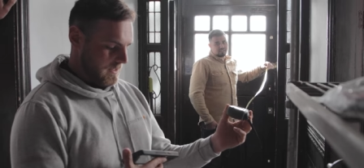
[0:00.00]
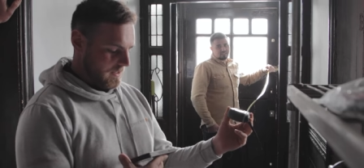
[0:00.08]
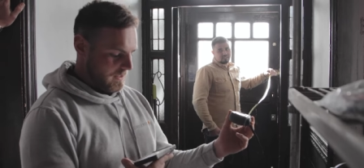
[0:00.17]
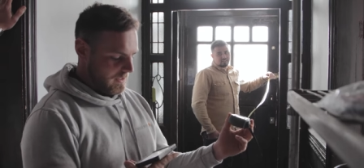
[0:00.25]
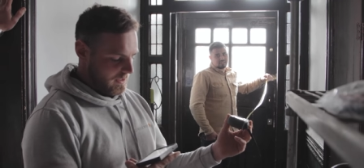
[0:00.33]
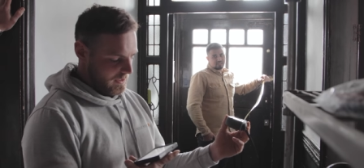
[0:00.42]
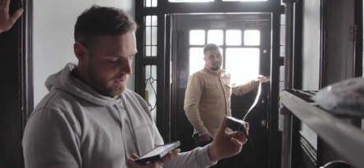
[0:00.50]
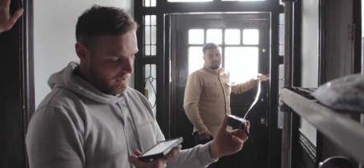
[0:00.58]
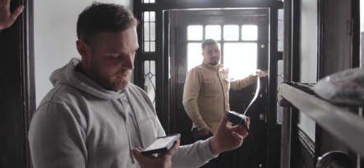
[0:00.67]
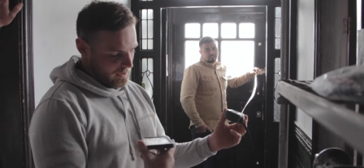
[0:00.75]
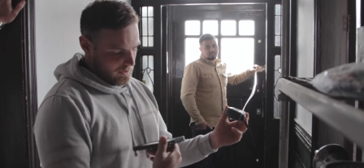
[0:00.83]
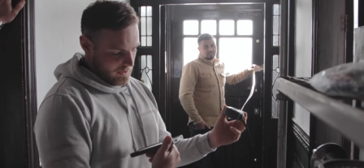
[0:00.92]
patched in some
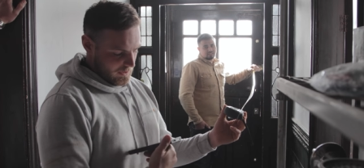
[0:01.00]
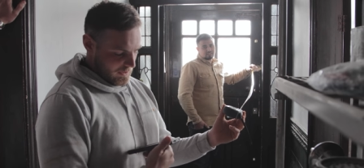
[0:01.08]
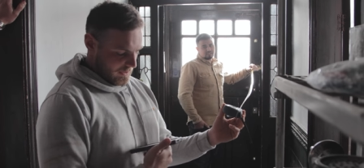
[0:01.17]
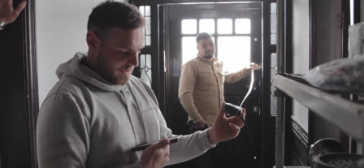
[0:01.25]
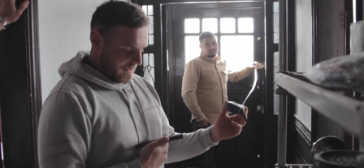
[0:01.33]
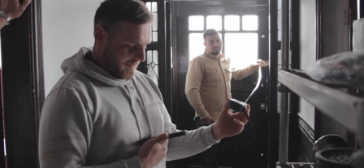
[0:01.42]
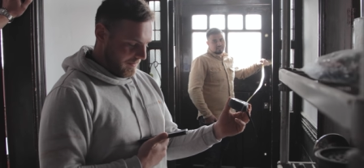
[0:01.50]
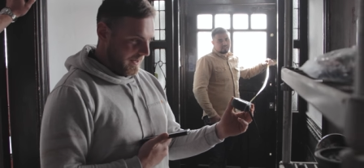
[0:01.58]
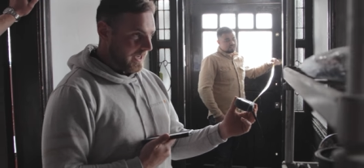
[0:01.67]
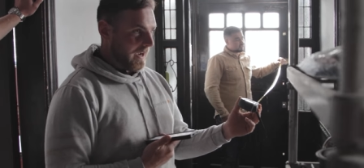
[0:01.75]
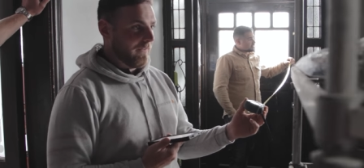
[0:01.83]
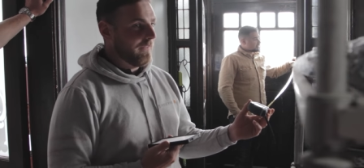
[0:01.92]
bricks here and there for the
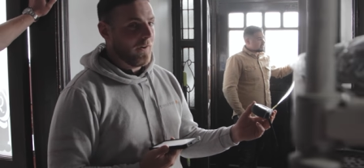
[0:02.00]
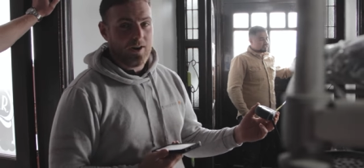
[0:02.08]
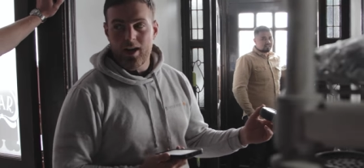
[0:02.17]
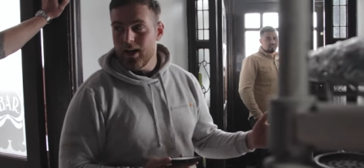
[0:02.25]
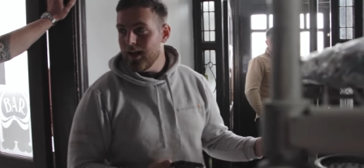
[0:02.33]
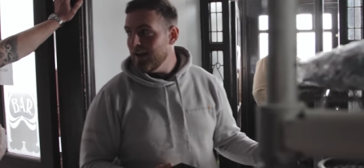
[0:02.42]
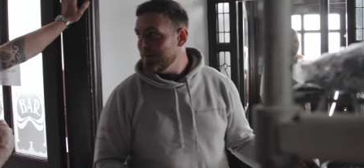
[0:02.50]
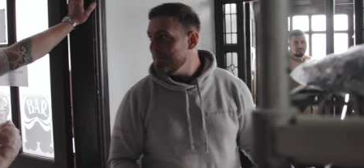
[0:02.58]
plasterers to